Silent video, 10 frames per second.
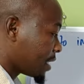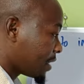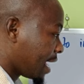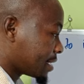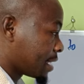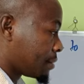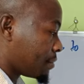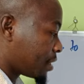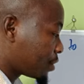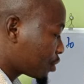than that.
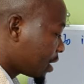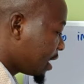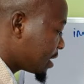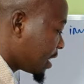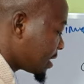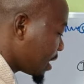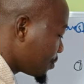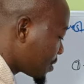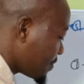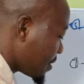But the question is, let's say
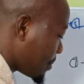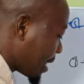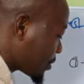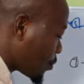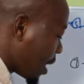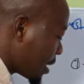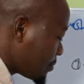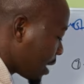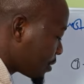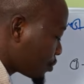you save the month
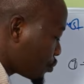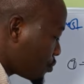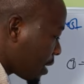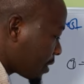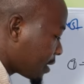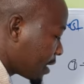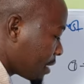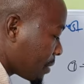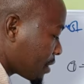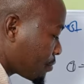1, month 2, month 3,
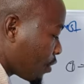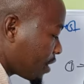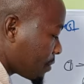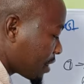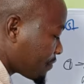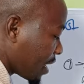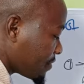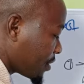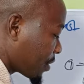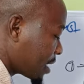and month 4, and month
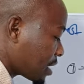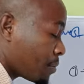5. Now, guess